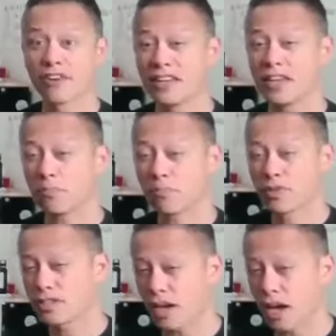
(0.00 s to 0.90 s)
very hip
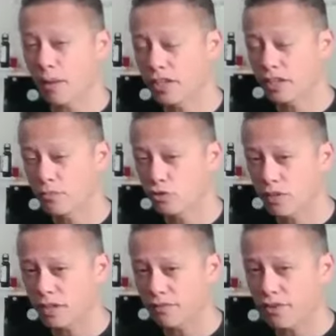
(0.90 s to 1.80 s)
dominant
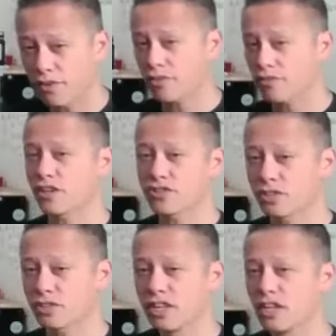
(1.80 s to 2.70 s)
movement and very
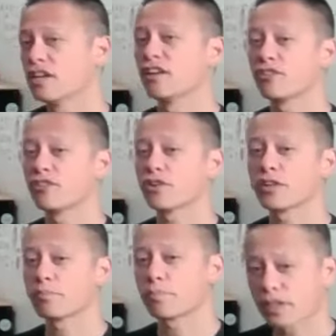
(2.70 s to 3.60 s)
functional. If you're
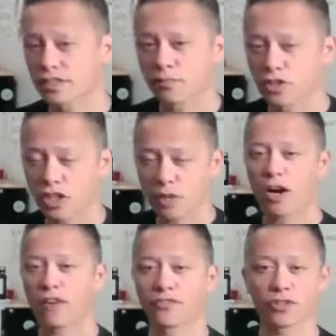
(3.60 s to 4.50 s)
going to pick something up
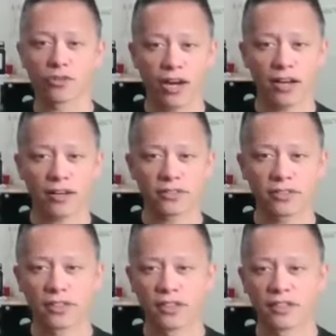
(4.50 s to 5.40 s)
off the ground,
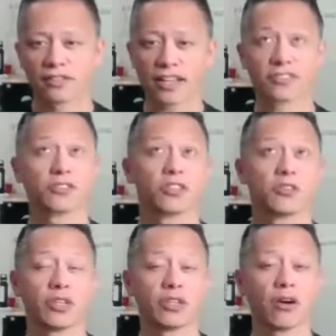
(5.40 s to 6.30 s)
that's going to
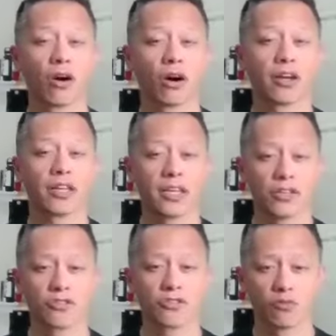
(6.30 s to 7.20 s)
be our
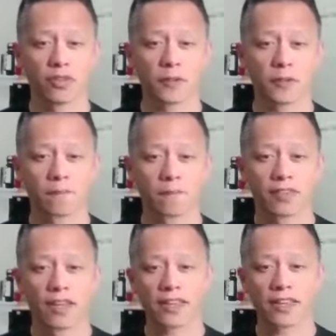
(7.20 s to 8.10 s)
hinge movement.
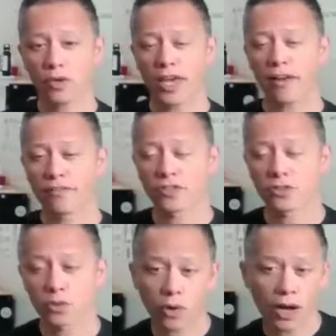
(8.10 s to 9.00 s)
And then we have the
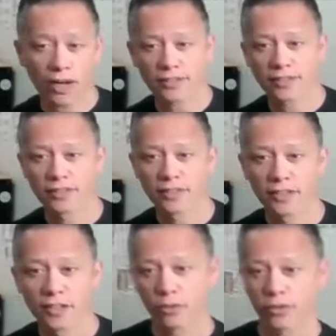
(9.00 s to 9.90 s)
squat,
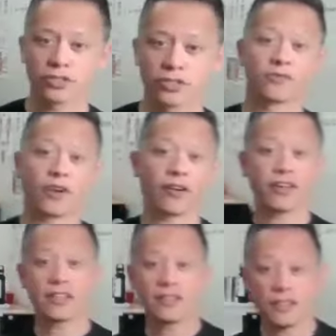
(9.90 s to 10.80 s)
which is
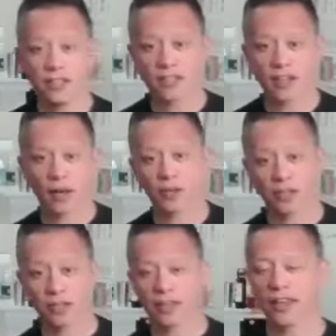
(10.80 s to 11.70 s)
very knee dominant.
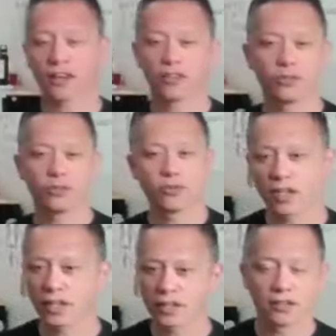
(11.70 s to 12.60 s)
And that includes
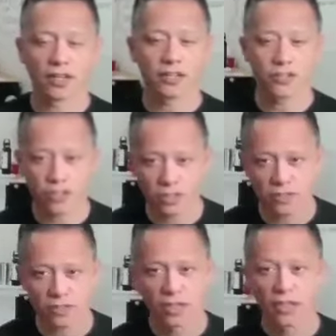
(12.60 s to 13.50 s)
like
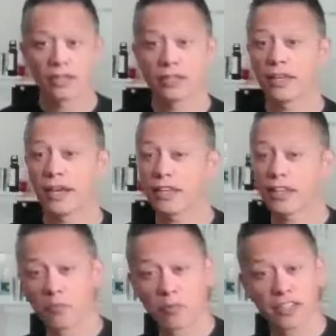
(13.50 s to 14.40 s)
lunges, getting
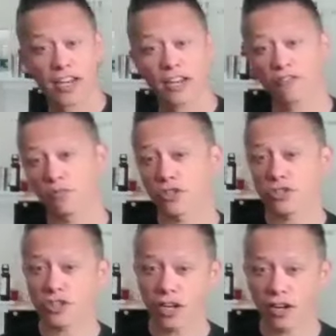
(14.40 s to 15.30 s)
up and down from a
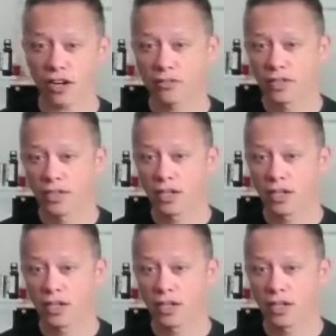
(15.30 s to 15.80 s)
chair,